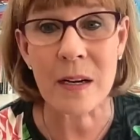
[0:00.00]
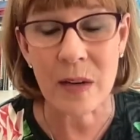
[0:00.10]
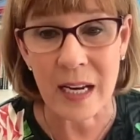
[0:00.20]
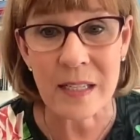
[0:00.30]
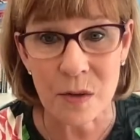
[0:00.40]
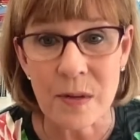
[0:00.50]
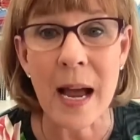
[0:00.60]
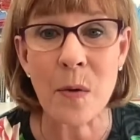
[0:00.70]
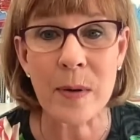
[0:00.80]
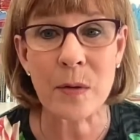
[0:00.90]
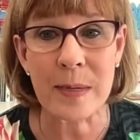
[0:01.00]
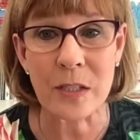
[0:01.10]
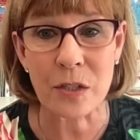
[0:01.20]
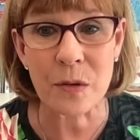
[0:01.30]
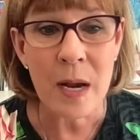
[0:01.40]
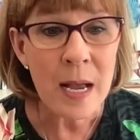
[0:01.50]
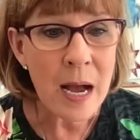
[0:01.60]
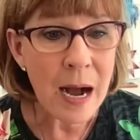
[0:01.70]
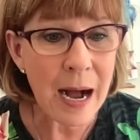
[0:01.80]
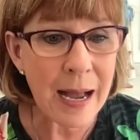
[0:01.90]
Okay, so now what do we do?
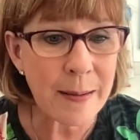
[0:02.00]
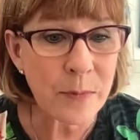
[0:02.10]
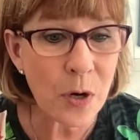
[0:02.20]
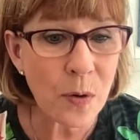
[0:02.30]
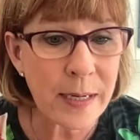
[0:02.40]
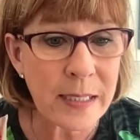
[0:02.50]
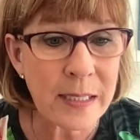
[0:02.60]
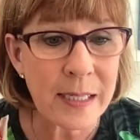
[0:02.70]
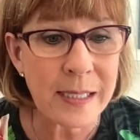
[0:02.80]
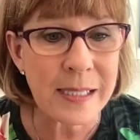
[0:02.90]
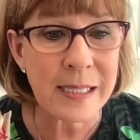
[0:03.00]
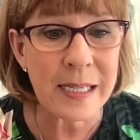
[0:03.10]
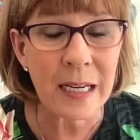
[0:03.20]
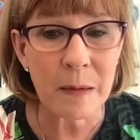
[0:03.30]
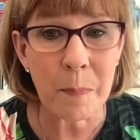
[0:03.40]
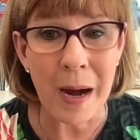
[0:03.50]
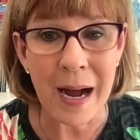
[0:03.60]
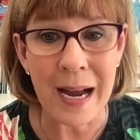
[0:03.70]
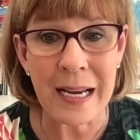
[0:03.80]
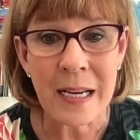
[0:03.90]
I'm going to
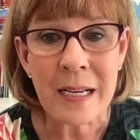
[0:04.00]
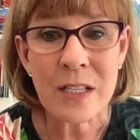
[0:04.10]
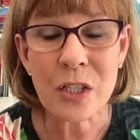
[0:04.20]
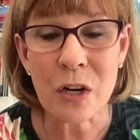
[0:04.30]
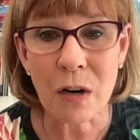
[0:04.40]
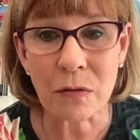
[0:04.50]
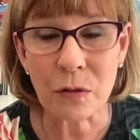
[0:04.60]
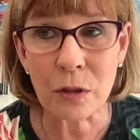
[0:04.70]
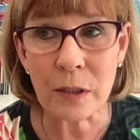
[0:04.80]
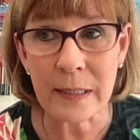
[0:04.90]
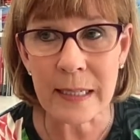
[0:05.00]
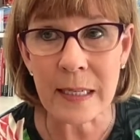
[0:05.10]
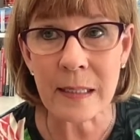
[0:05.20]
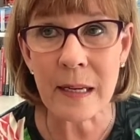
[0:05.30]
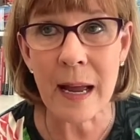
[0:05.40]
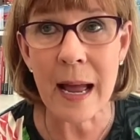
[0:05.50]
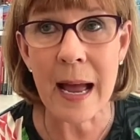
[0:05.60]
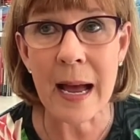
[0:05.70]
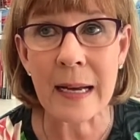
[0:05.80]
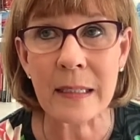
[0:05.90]
start looking
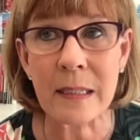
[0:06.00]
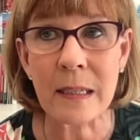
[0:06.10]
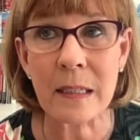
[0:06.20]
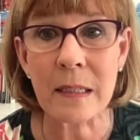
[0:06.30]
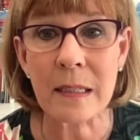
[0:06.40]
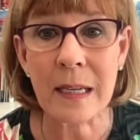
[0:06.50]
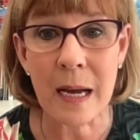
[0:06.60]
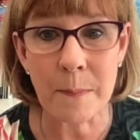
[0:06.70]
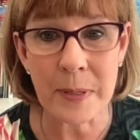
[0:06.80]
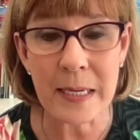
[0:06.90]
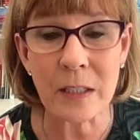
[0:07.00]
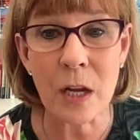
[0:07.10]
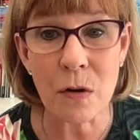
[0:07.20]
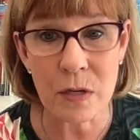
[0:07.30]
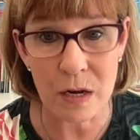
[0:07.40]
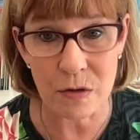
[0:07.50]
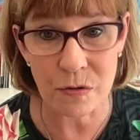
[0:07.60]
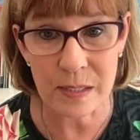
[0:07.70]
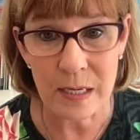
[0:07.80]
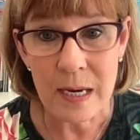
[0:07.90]
at company
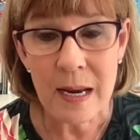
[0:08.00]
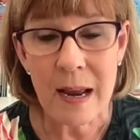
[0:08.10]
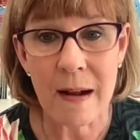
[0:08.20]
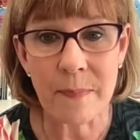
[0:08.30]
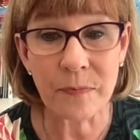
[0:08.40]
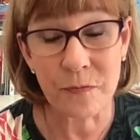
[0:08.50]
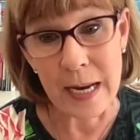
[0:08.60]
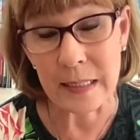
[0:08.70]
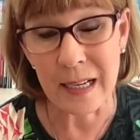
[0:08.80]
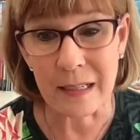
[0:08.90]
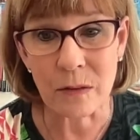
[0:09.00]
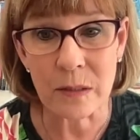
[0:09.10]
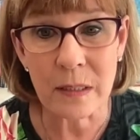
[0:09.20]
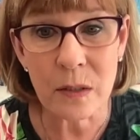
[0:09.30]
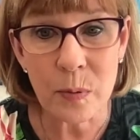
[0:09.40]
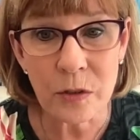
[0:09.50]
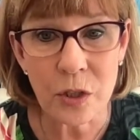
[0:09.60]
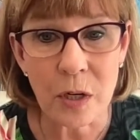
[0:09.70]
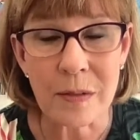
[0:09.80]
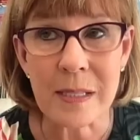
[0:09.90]
logos. In fact, I gotta go look at the Quilt
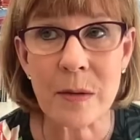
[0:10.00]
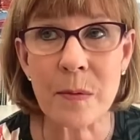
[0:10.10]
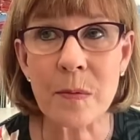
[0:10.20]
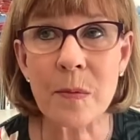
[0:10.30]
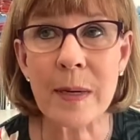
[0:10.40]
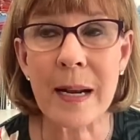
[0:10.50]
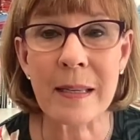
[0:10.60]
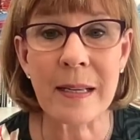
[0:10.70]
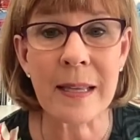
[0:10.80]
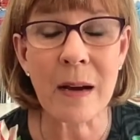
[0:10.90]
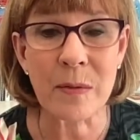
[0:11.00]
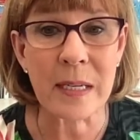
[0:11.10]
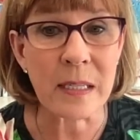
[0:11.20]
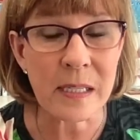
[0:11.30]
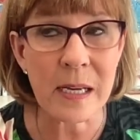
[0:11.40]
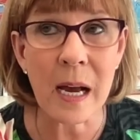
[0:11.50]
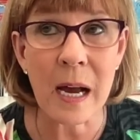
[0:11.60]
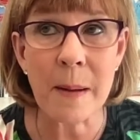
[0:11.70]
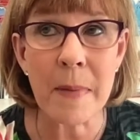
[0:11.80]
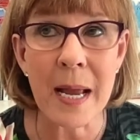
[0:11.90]
Show and see what I think that one is,
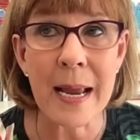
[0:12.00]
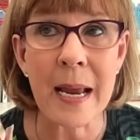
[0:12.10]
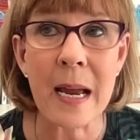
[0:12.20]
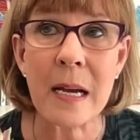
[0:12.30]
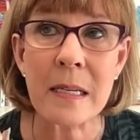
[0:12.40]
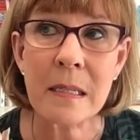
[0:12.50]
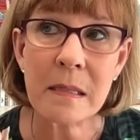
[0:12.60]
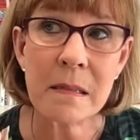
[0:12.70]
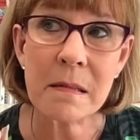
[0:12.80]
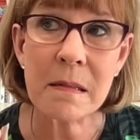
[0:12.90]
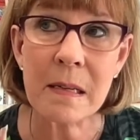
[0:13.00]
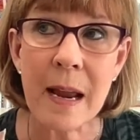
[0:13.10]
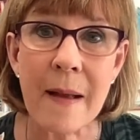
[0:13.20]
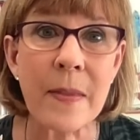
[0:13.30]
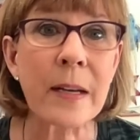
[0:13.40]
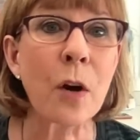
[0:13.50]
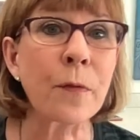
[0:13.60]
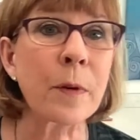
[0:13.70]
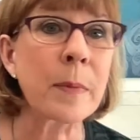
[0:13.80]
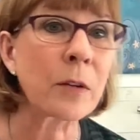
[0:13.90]
and then go
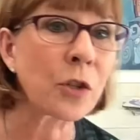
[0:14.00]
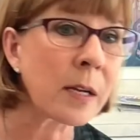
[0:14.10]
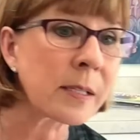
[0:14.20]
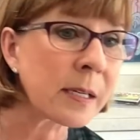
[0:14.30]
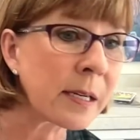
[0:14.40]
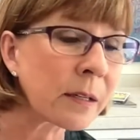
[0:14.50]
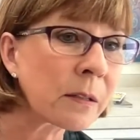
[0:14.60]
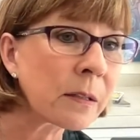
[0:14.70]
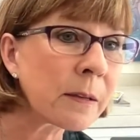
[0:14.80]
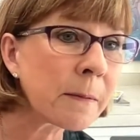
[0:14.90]
from there. John's in here.